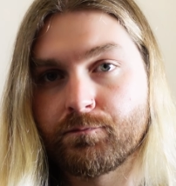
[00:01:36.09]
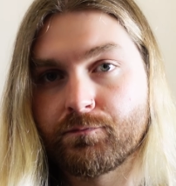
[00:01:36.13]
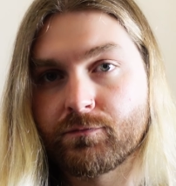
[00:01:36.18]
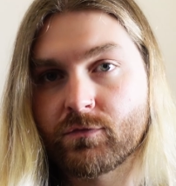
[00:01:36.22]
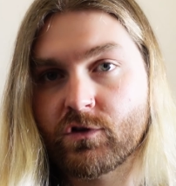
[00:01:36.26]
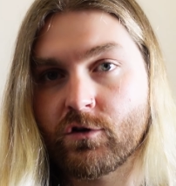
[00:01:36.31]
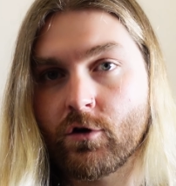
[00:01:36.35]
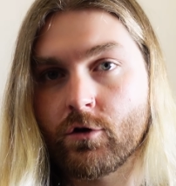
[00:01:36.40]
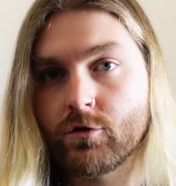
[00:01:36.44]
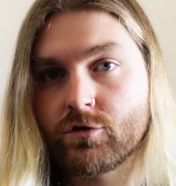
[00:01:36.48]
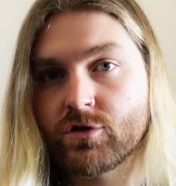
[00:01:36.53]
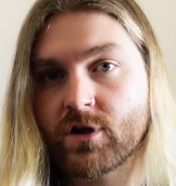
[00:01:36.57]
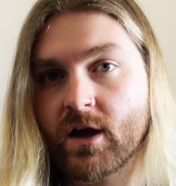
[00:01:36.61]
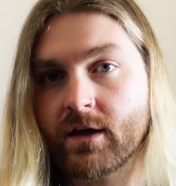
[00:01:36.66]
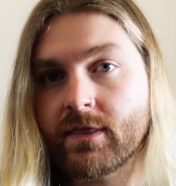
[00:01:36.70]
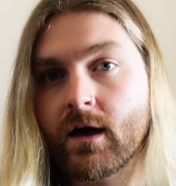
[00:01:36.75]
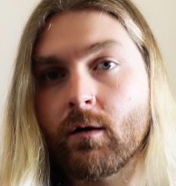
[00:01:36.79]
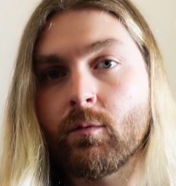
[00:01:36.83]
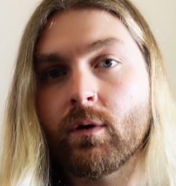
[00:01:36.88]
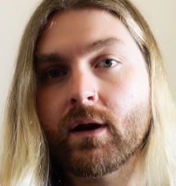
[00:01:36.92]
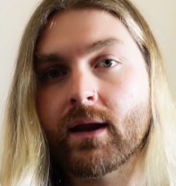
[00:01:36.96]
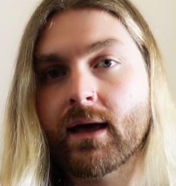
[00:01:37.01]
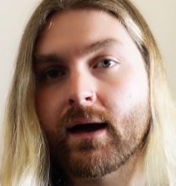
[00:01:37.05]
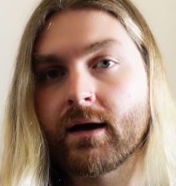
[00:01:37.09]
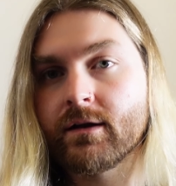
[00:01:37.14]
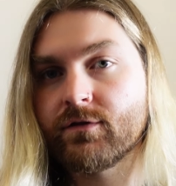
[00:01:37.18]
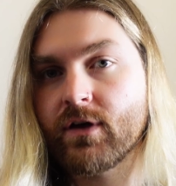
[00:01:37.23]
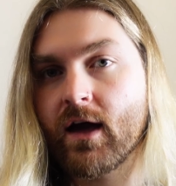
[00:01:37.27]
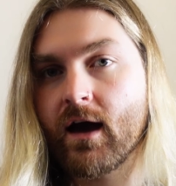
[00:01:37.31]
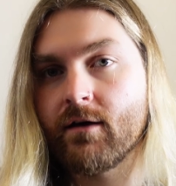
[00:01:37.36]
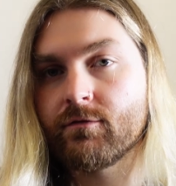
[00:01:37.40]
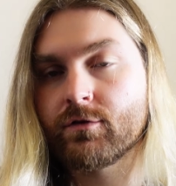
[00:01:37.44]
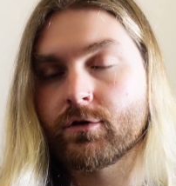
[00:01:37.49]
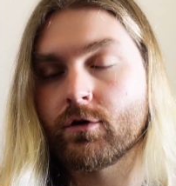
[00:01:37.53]
So check that one out if
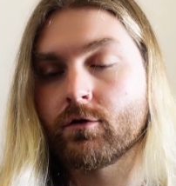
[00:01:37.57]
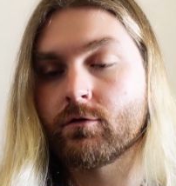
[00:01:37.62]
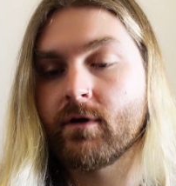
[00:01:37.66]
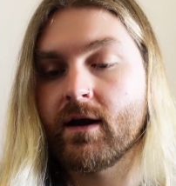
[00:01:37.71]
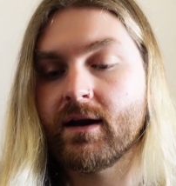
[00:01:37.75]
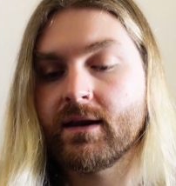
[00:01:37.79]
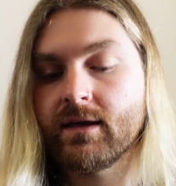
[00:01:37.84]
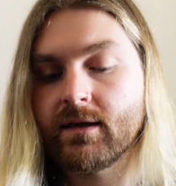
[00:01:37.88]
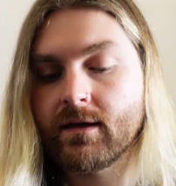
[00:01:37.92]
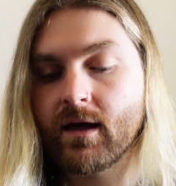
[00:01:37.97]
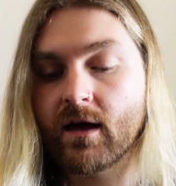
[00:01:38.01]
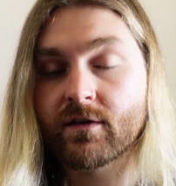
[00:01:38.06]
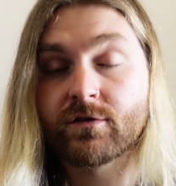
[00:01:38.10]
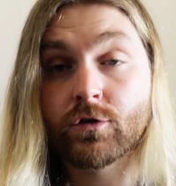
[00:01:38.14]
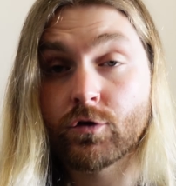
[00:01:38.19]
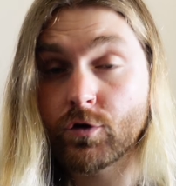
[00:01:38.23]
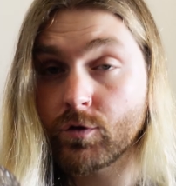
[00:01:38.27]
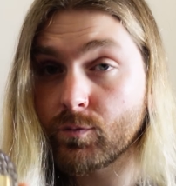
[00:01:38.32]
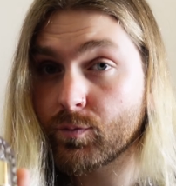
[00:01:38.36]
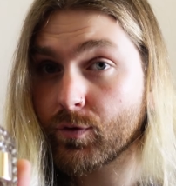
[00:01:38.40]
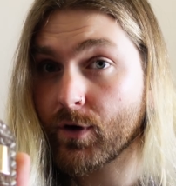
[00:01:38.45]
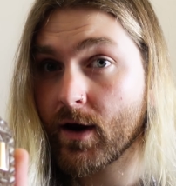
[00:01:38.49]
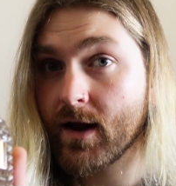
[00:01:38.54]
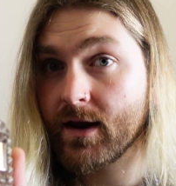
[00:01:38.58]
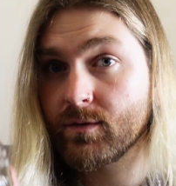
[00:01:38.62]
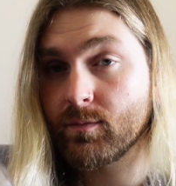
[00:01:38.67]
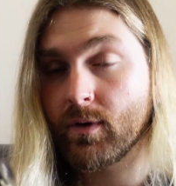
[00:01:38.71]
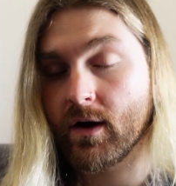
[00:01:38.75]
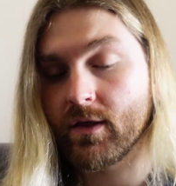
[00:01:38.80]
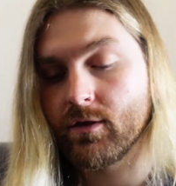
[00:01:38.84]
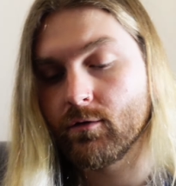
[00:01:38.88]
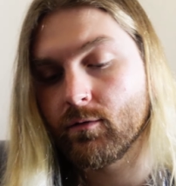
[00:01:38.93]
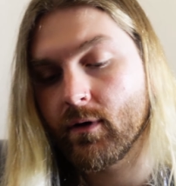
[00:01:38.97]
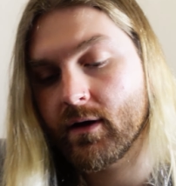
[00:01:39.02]
you haven't already. It's a good brand,
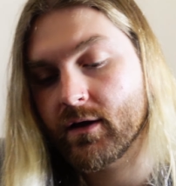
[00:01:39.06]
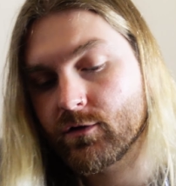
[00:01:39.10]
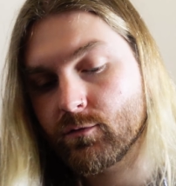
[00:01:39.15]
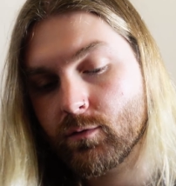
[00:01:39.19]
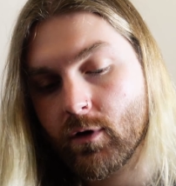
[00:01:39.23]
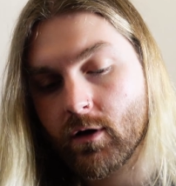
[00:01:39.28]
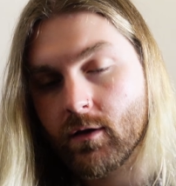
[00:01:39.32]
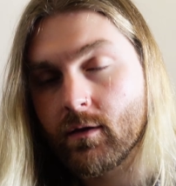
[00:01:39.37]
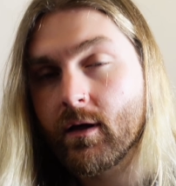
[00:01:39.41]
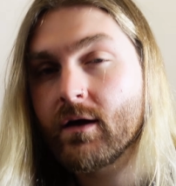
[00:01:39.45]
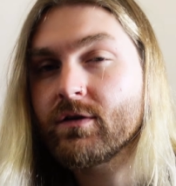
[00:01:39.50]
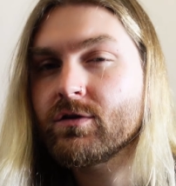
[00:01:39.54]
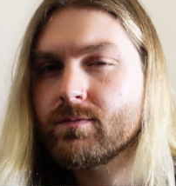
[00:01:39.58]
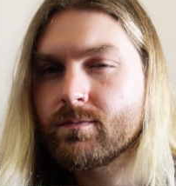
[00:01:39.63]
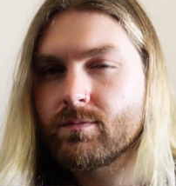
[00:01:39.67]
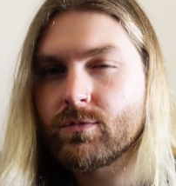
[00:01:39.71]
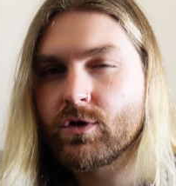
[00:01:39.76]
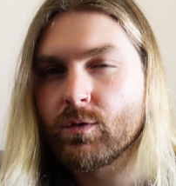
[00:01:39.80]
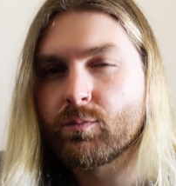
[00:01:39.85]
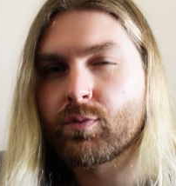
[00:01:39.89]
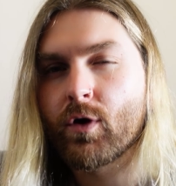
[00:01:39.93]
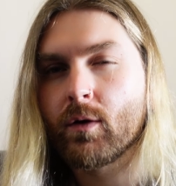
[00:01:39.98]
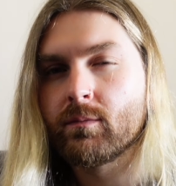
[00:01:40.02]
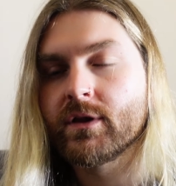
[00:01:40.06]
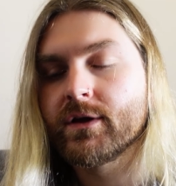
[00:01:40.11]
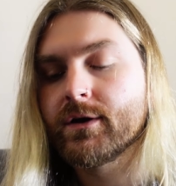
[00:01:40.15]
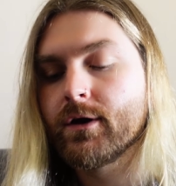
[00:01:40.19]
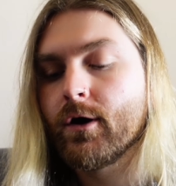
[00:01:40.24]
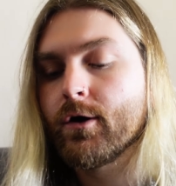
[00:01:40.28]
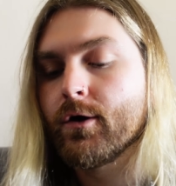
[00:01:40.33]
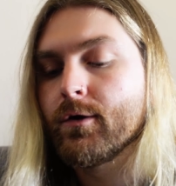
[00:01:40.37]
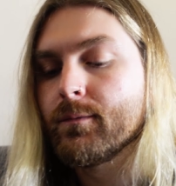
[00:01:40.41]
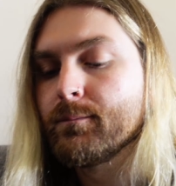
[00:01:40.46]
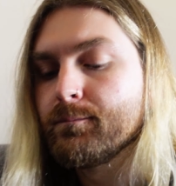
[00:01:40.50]
by the way, as well, as you probably
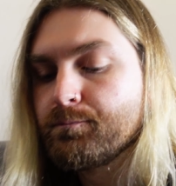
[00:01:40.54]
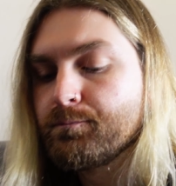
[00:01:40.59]
know.